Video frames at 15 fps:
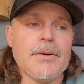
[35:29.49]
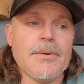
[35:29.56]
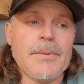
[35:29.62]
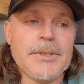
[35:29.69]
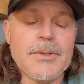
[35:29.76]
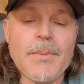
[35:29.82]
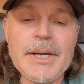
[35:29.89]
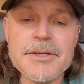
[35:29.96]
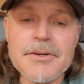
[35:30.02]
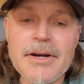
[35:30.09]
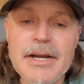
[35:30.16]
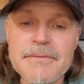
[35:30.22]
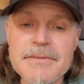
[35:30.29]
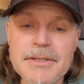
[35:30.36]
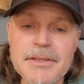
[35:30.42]
with the wet
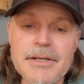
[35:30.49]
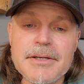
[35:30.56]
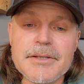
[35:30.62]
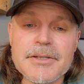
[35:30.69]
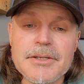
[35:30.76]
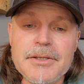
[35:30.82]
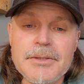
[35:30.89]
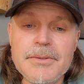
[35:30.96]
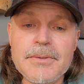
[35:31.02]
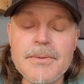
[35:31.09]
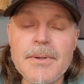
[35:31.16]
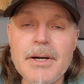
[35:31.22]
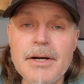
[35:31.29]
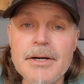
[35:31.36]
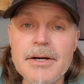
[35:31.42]
grafting there,
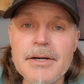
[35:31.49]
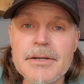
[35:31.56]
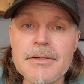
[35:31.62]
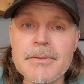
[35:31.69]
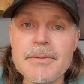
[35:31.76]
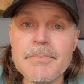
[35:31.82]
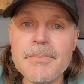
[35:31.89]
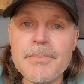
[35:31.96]
you are